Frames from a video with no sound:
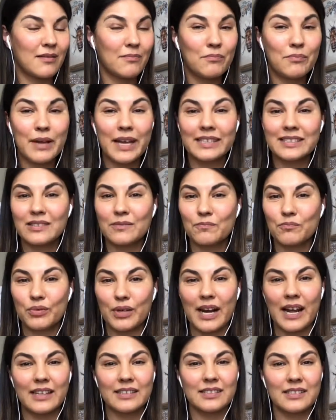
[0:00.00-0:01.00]
best
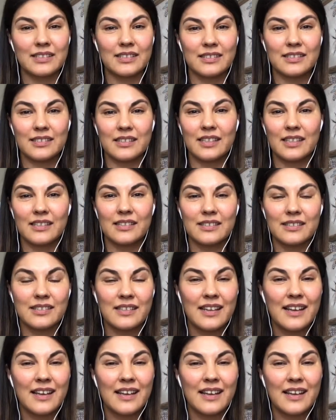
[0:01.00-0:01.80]
practices,